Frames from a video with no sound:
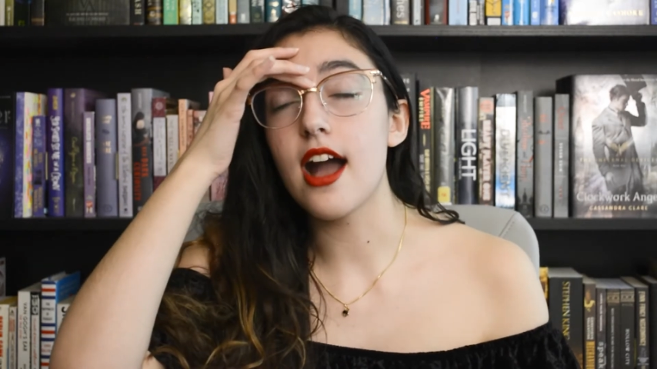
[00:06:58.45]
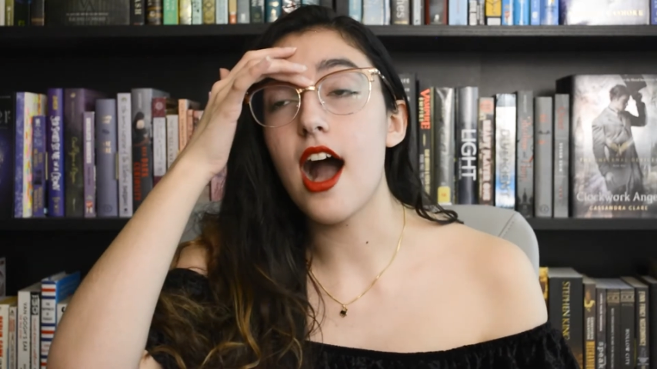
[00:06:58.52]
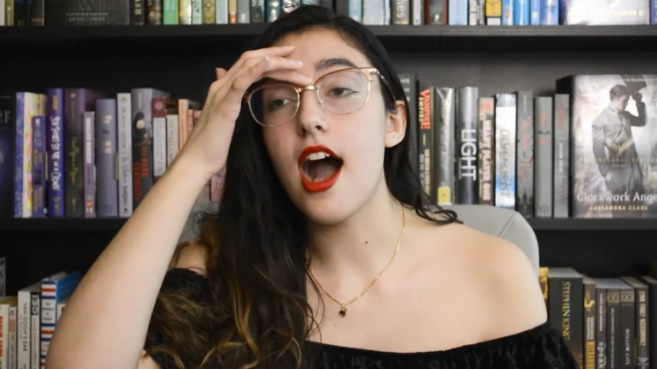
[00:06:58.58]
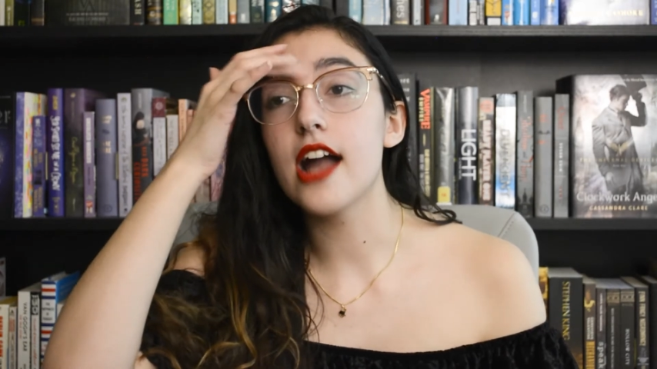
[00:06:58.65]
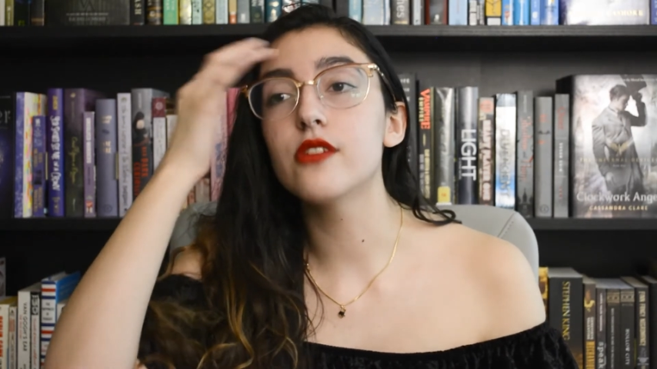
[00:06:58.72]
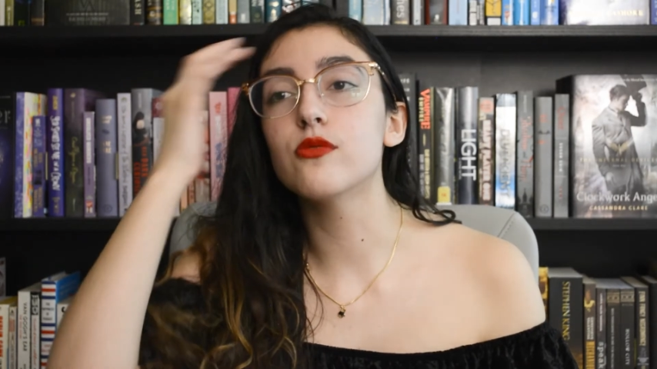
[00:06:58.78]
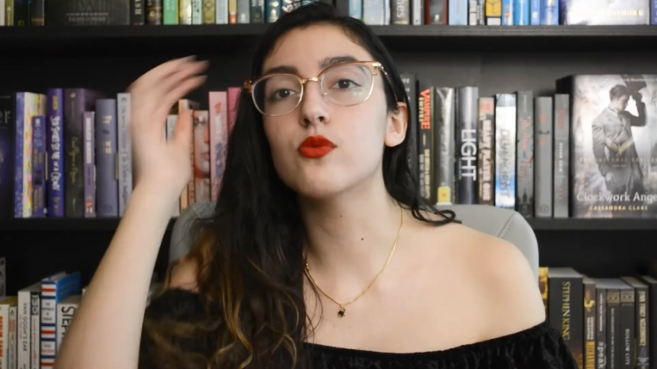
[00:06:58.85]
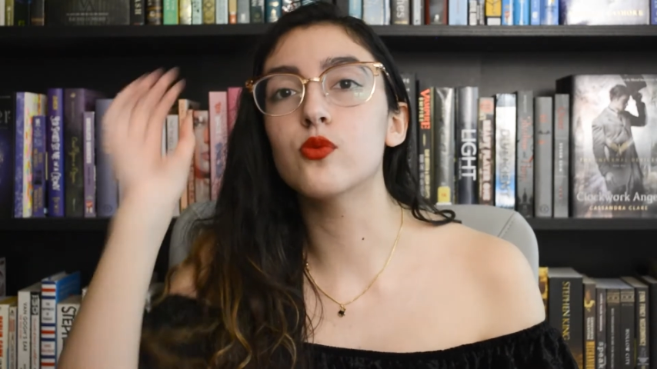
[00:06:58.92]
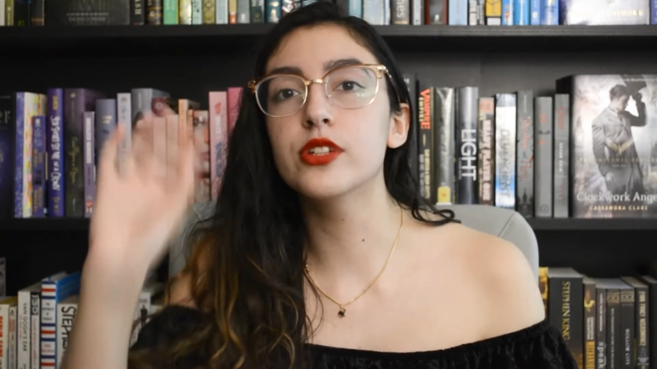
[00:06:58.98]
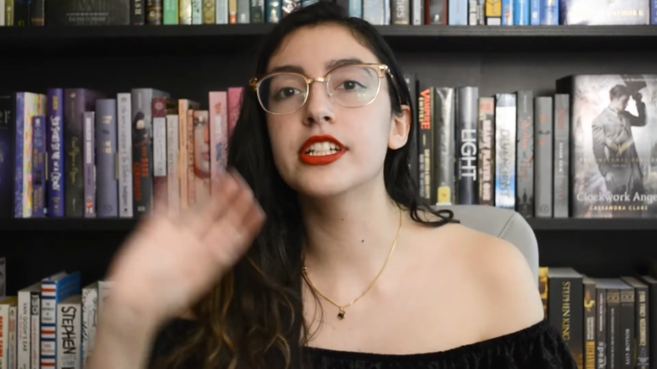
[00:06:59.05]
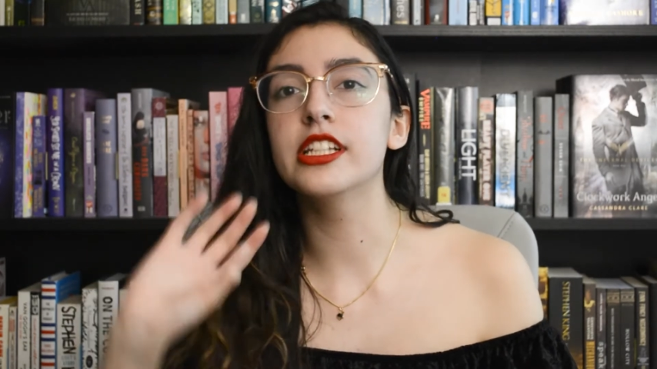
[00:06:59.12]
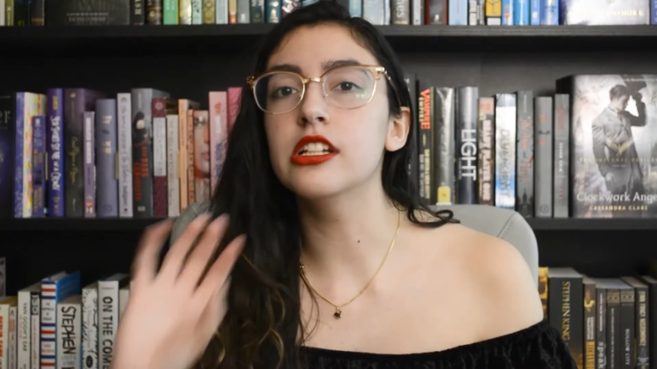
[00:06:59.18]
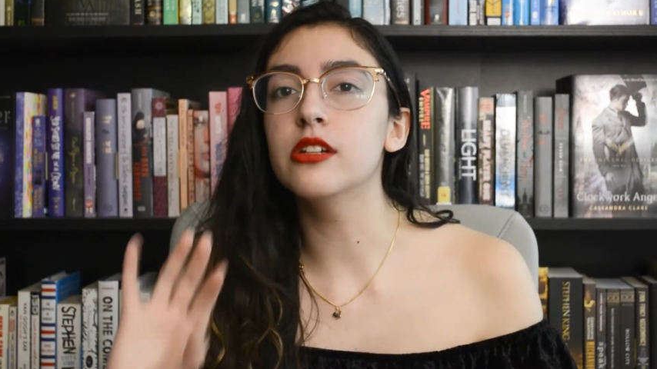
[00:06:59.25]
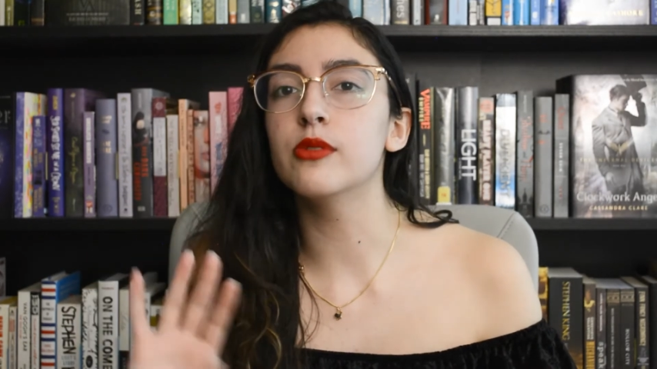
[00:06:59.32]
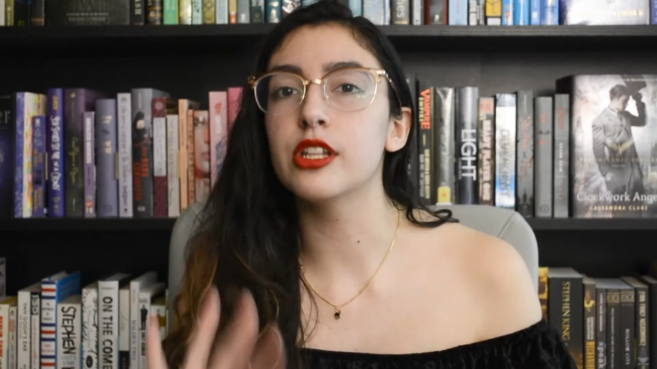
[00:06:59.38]
I
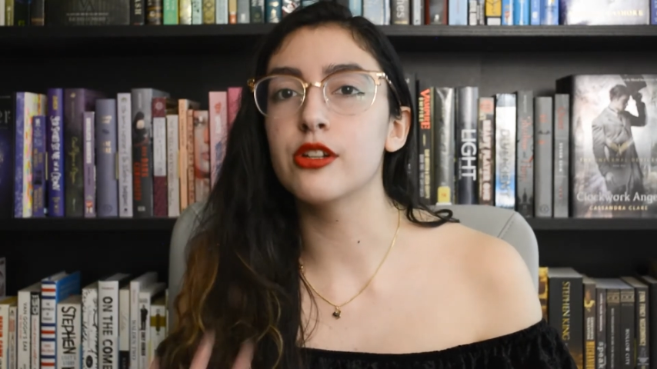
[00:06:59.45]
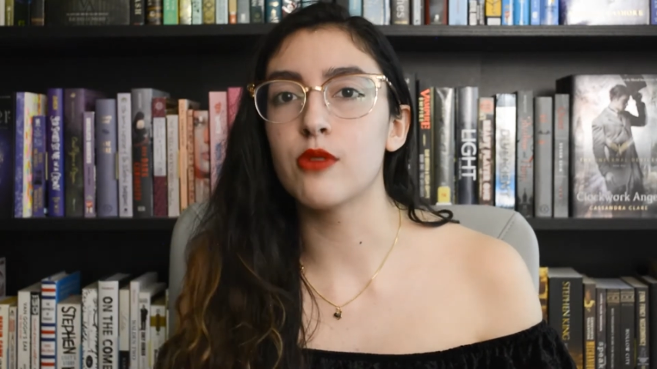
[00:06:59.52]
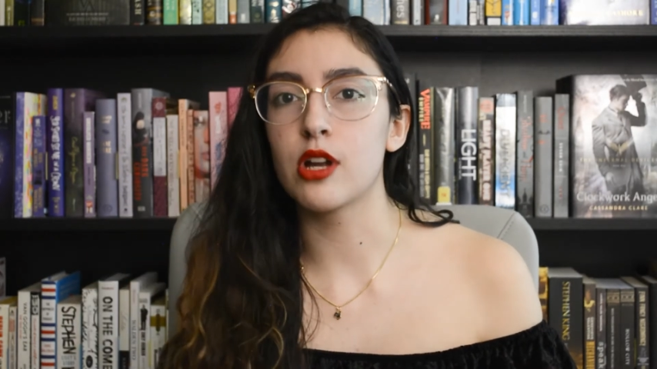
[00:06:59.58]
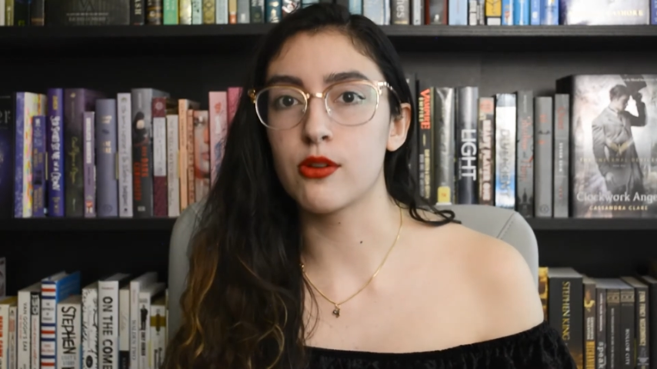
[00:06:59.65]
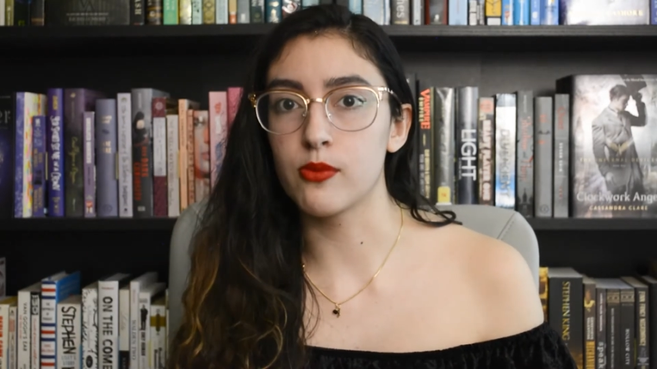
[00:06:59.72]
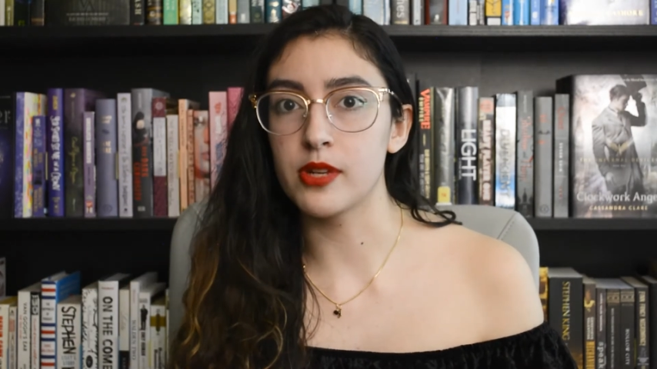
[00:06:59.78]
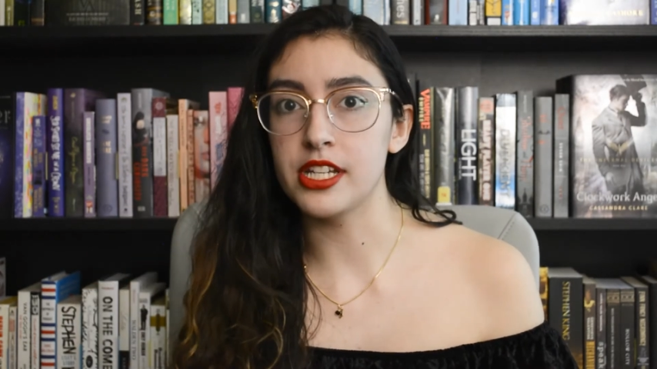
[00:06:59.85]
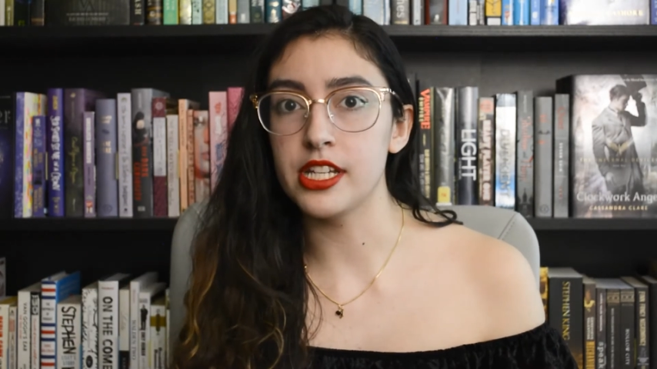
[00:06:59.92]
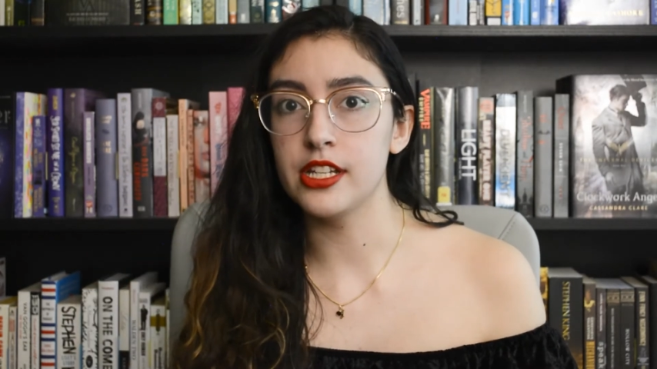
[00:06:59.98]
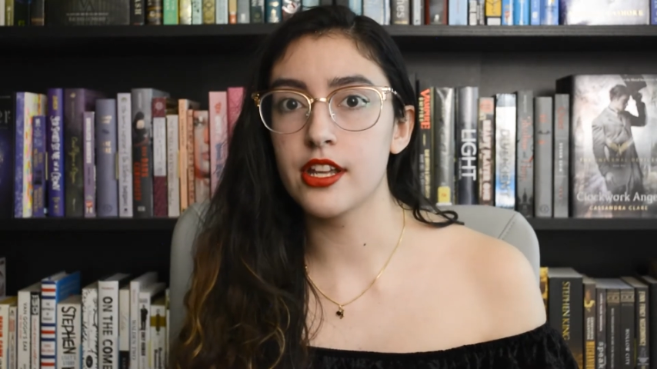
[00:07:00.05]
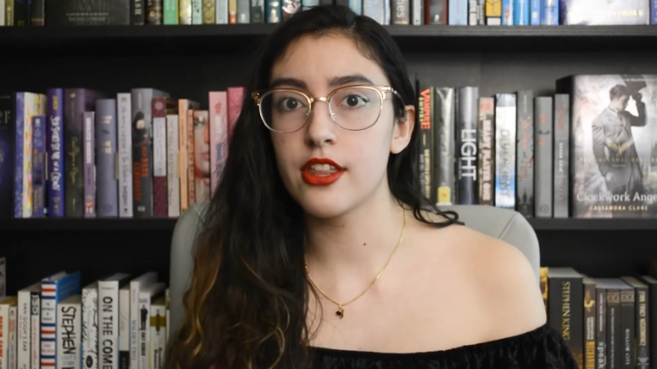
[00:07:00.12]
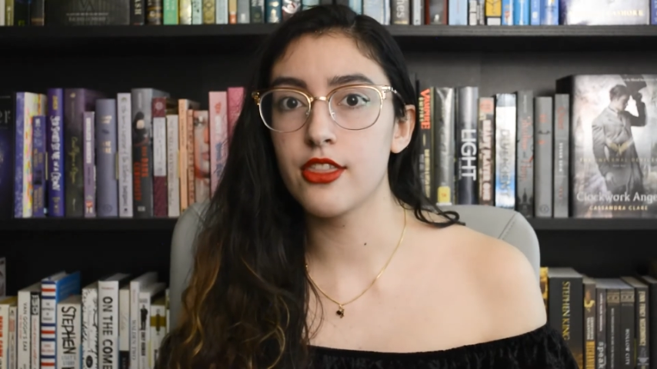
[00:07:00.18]
really, really want to read